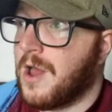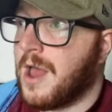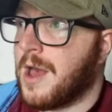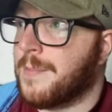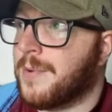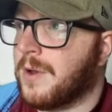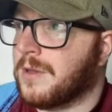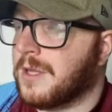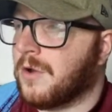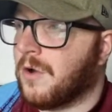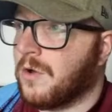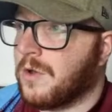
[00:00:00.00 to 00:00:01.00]
a Burnley
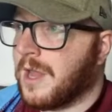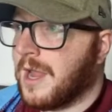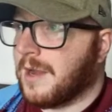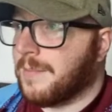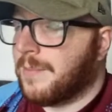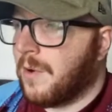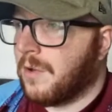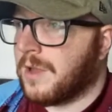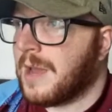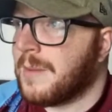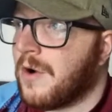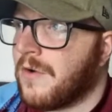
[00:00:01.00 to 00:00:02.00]
goal kick. Ball
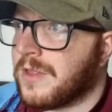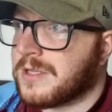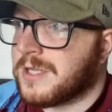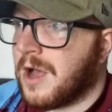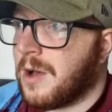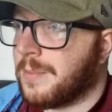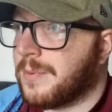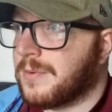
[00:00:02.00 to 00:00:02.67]
came over the top